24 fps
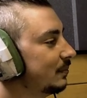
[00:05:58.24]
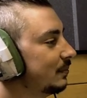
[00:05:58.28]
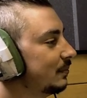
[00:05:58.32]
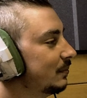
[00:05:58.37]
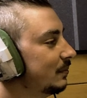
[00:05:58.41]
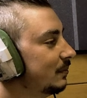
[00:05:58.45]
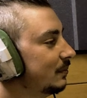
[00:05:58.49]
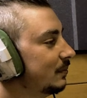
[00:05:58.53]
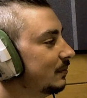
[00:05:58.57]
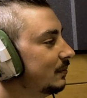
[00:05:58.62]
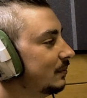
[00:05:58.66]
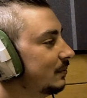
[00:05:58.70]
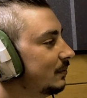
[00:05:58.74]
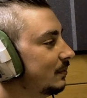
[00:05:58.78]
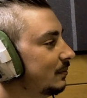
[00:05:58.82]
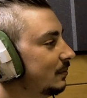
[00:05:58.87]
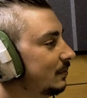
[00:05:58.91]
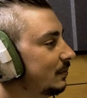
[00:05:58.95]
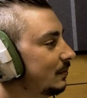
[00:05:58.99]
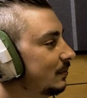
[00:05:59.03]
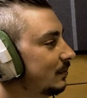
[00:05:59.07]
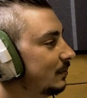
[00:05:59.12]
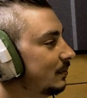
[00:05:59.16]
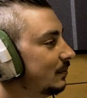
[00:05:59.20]

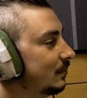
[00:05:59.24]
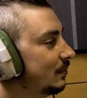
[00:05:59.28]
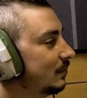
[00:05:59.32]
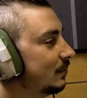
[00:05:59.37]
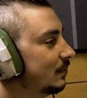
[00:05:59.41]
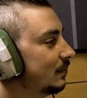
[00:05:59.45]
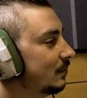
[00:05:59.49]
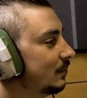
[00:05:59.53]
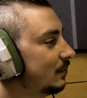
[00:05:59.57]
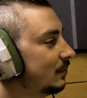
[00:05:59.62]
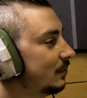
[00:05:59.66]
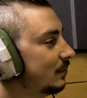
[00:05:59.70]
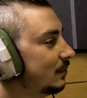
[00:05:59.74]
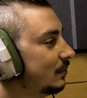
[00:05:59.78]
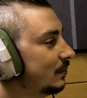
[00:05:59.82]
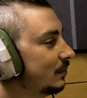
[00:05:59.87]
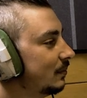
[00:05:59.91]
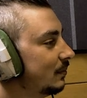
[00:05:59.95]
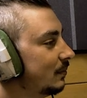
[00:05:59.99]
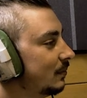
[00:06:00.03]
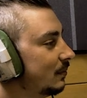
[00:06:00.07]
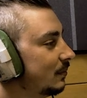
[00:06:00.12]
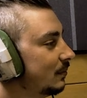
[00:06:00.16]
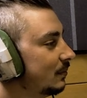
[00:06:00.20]

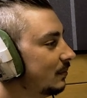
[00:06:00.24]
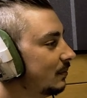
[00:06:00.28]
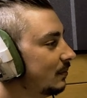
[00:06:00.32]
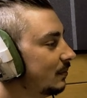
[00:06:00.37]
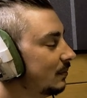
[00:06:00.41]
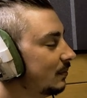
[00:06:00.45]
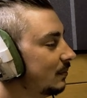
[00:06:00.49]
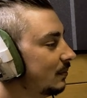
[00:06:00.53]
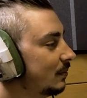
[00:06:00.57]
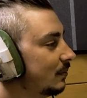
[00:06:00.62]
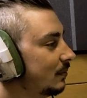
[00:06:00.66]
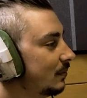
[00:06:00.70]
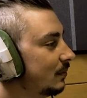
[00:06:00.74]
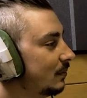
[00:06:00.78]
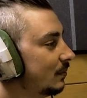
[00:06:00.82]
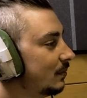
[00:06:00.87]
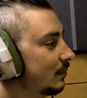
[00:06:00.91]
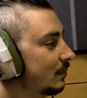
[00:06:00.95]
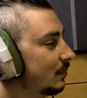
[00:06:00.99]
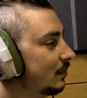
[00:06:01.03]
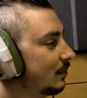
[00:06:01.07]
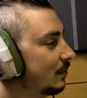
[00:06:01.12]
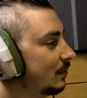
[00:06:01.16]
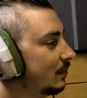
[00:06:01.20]

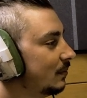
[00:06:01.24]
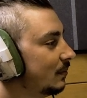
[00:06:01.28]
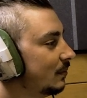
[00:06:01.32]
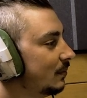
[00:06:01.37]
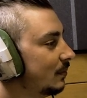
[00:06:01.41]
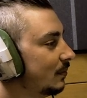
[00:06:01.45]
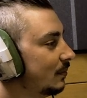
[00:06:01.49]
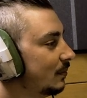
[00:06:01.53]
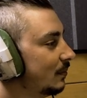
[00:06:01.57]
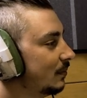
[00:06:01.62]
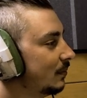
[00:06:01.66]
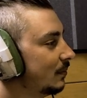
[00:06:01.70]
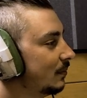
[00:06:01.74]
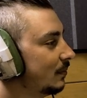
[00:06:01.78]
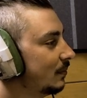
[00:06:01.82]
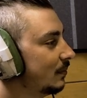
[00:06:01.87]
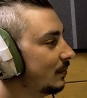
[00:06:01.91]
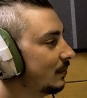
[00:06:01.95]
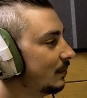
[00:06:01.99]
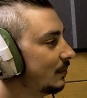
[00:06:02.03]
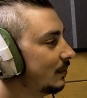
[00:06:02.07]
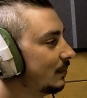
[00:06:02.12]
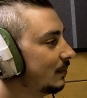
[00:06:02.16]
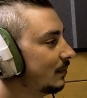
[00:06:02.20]

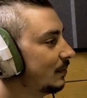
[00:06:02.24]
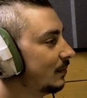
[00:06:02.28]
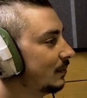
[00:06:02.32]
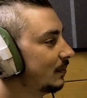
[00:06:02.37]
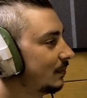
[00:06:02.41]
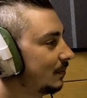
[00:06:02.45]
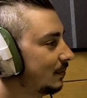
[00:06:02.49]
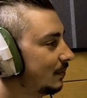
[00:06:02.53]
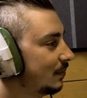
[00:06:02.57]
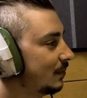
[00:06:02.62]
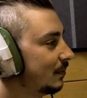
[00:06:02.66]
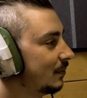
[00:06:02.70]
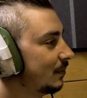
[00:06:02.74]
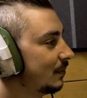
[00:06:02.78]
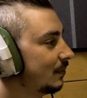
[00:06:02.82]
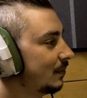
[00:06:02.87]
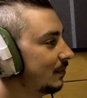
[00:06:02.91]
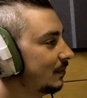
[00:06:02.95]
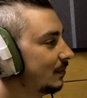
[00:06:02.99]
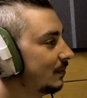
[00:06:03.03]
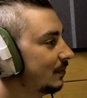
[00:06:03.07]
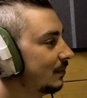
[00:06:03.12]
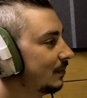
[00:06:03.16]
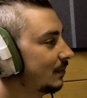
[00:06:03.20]

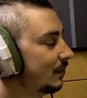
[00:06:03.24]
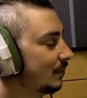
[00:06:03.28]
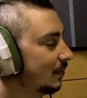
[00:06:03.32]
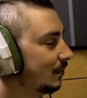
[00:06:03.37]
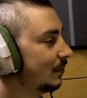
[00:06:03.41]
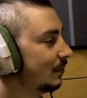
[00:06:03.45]
No words are spoken by the person on screen.